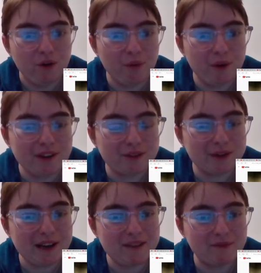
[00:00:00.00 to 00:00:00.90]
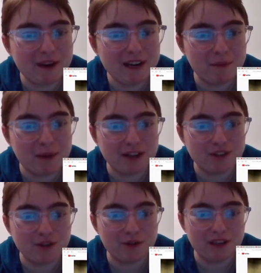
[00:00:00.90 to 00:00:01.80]
What is
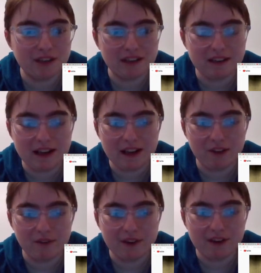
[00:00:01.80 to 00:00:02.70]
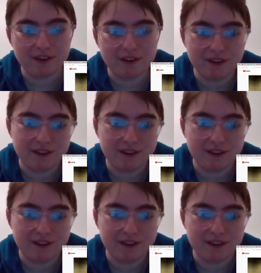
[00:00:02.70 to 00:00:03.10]
Radamon doing in the elevator?